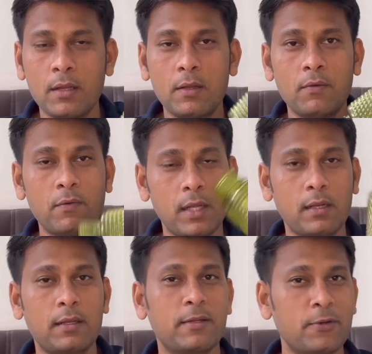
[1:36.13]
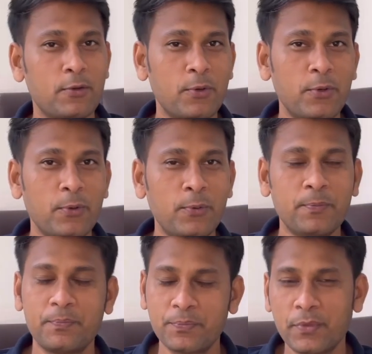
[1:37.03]
Well, don't know?
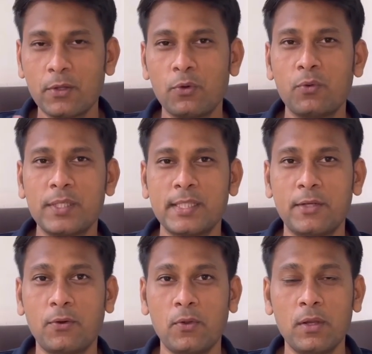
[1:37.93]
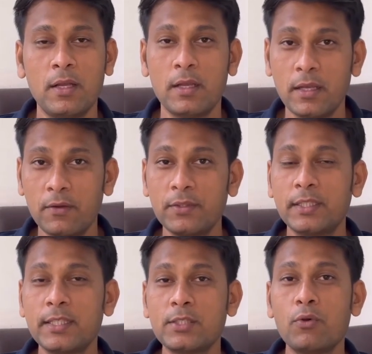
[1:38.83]
No worries at all.
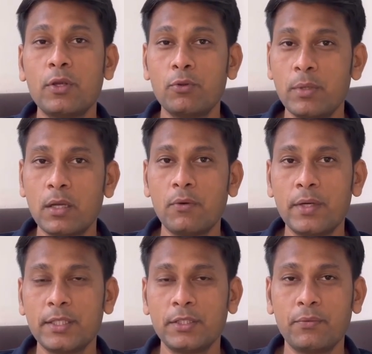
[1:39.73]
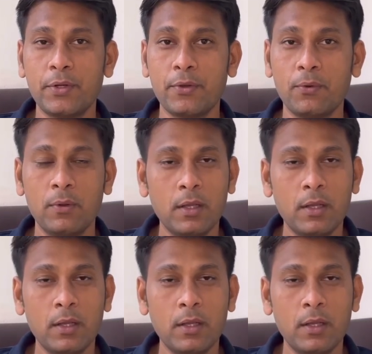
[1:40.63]
Everything is going to be covered in the video.